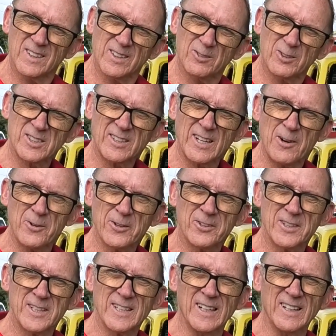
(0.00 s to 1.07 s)
What's going
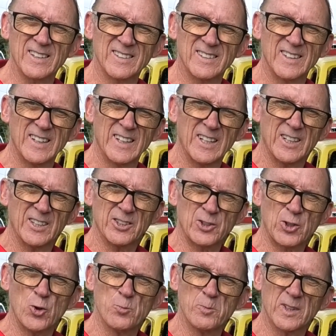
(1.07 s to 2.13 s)
on here? The
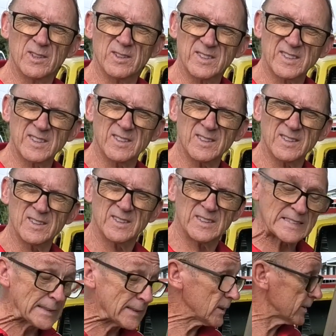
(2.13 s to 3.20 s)
2
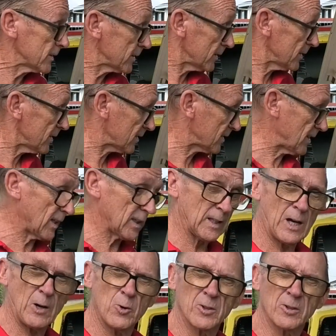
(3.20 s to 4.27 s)
cylinders are
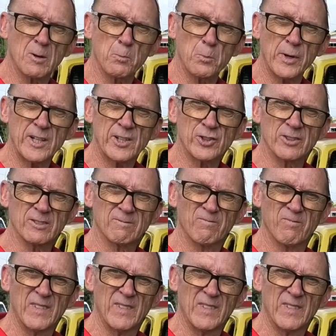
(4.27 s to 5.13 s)
low on compression.